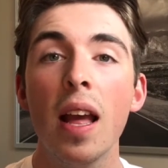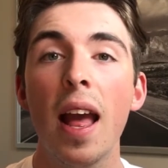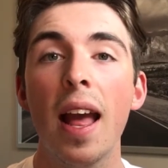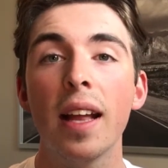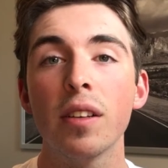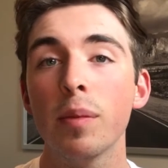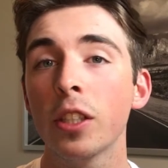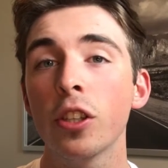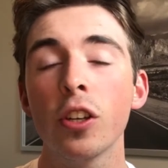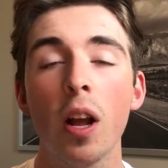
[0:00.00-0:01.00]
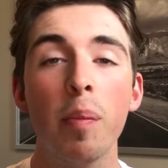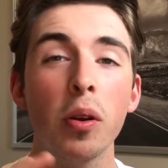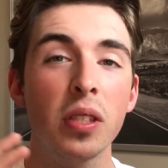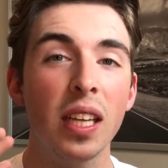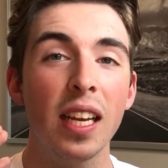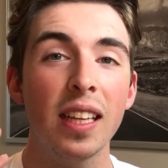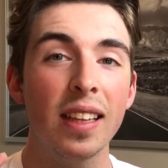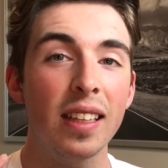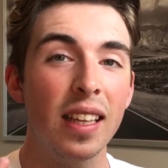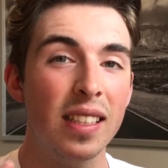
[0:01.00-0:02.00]
and make sure you're not posting
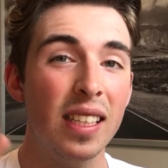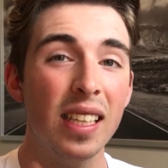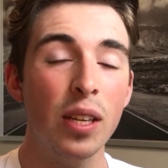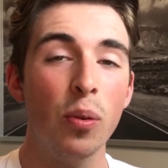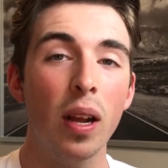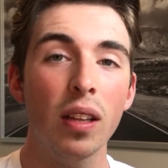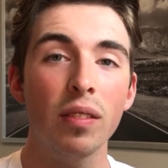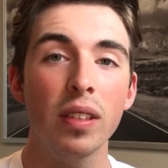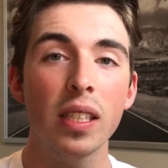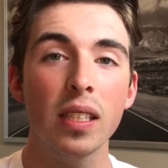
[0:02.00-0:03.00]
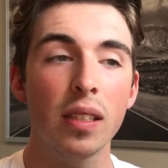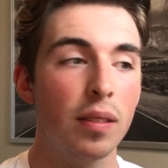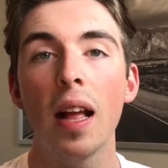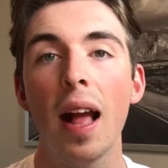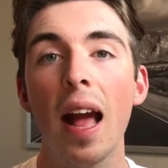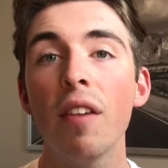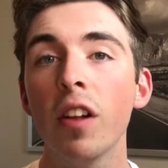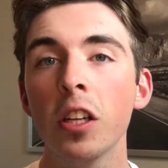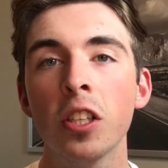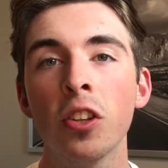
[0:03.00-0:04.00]
anything that's irrelevant. Add
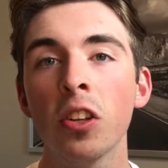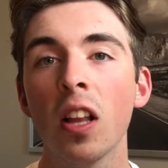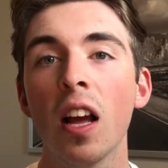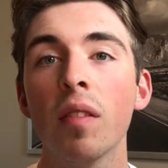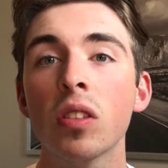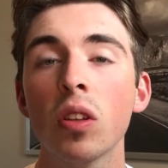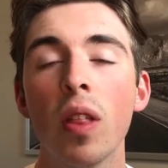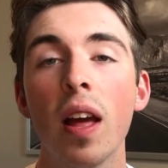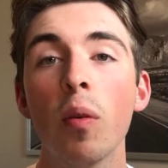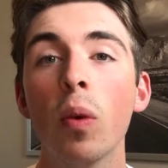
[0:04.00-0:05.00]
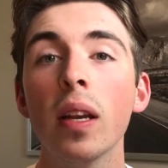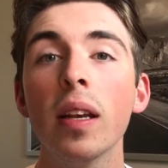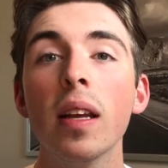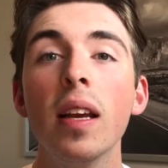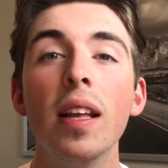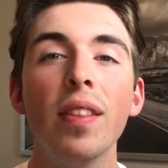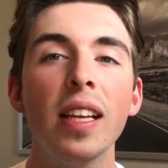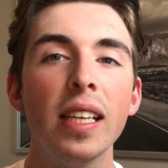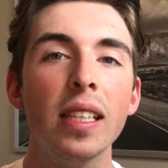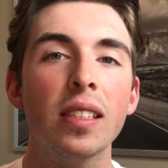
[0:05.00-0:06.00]
value to their lives so that when they
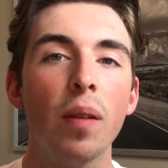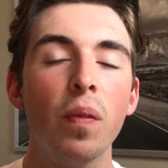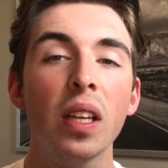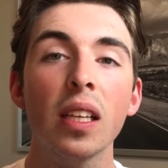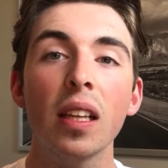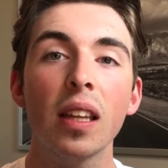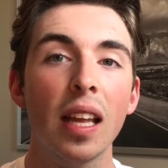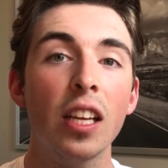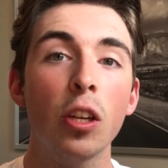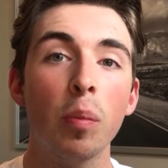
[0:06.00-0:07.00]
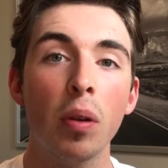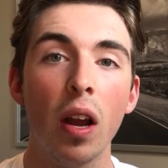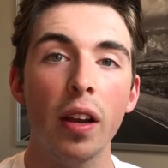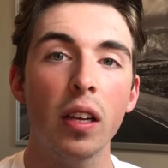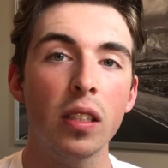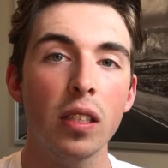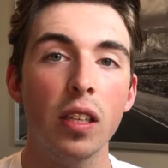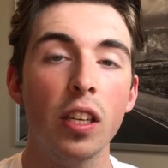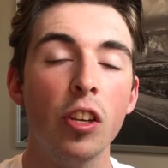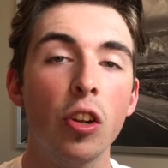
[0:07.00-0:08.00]
need something like your product,
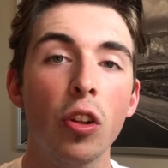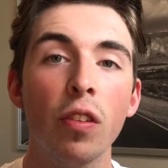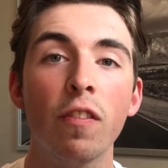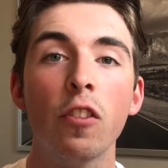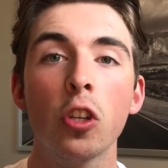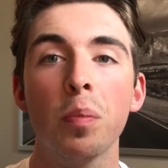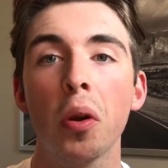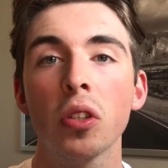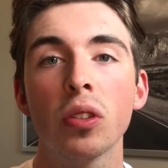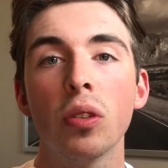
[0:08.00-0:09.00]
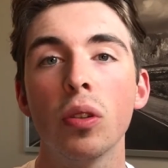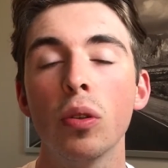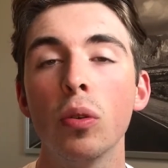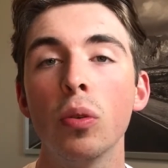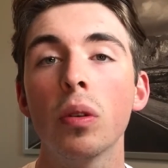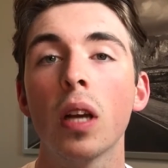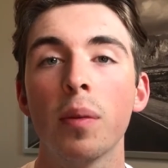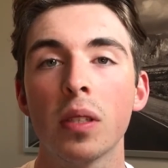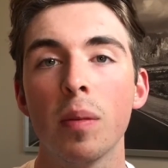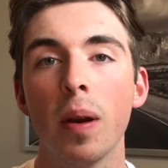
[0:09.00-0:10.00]
you're the first person who
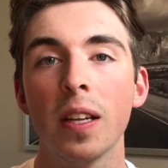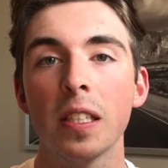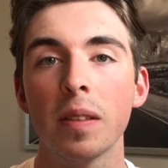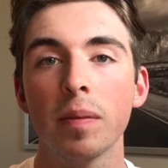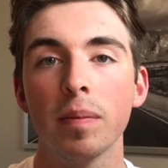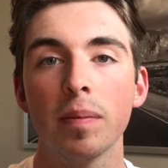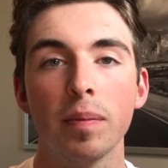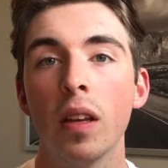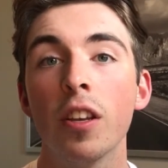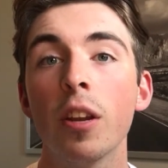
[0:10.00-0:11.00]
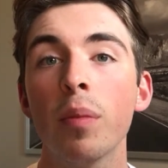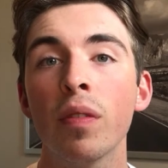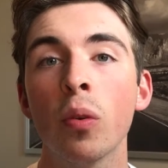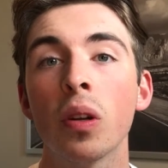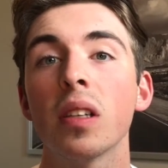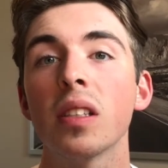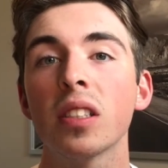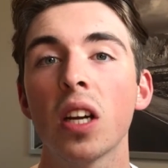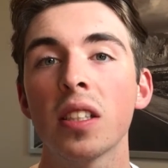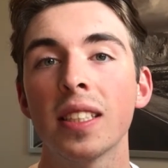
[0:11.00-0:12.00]
comes to mind. Number 4,
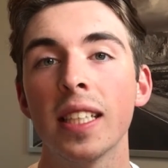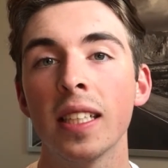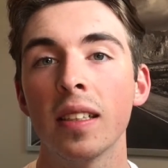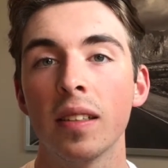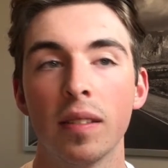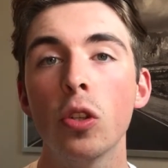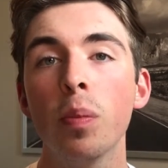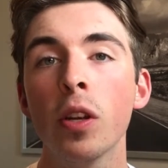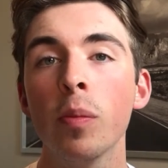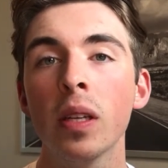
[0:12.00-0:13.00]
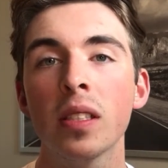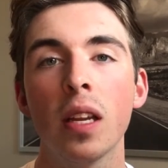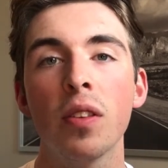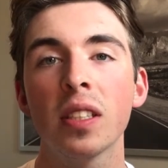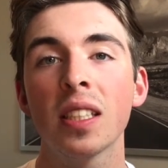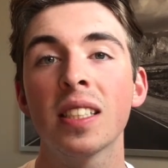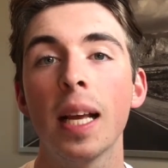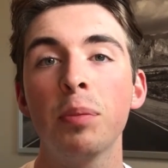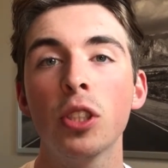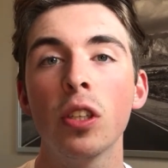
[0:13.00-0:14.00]
scarcity. Superhuman has done this
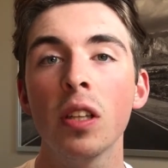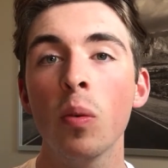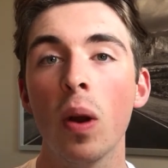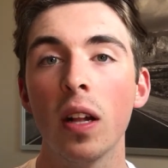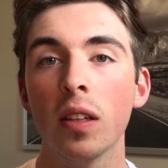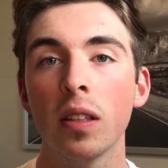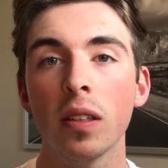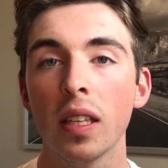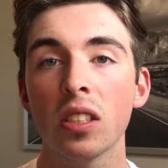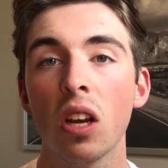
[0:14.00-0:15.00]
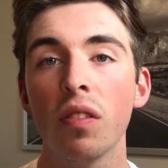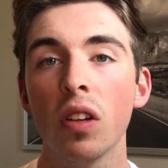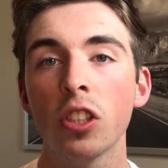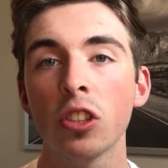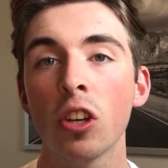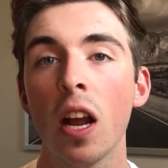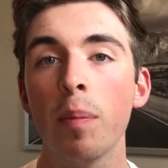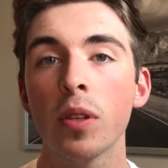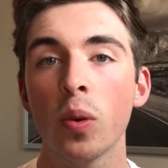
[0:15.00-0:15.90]
exceptionally well. They soft launched their app in